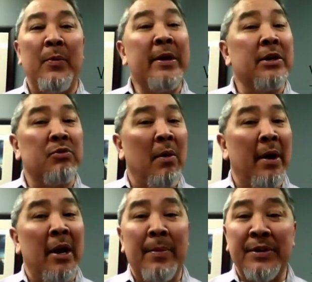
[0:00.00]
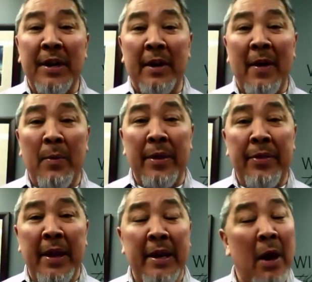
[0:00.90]
we control 100% of how we
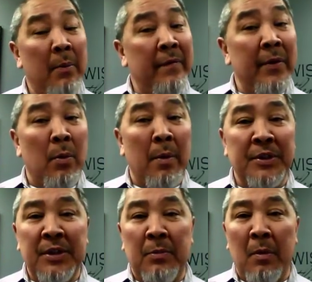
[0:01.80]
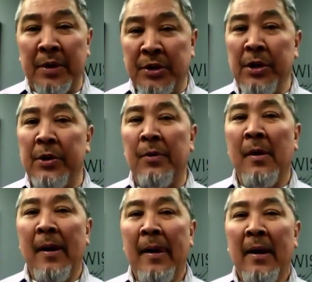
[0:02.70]
think, how we feel, what we see, and what we do.